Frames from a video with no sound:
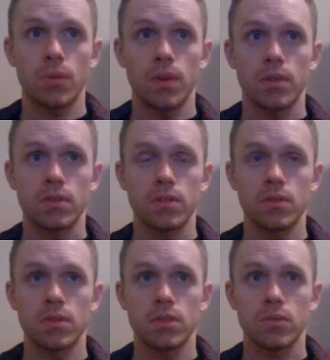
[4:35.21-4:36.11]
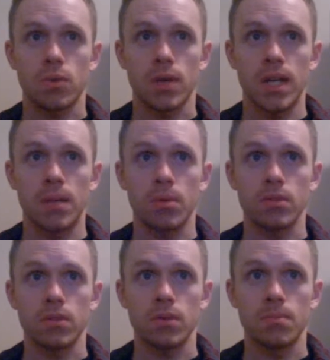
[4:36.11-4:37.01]
when the students were able
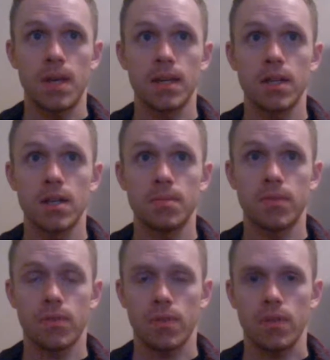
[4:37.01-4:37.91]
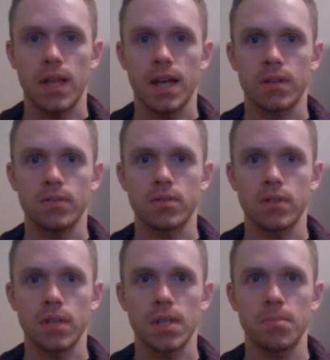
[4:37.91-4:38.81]
to make up for the lack of
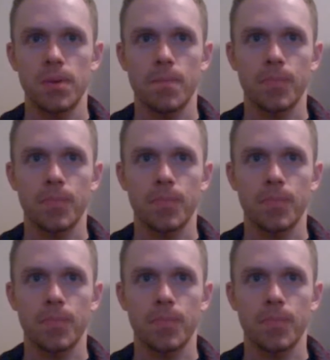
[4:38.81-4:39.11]
sleep.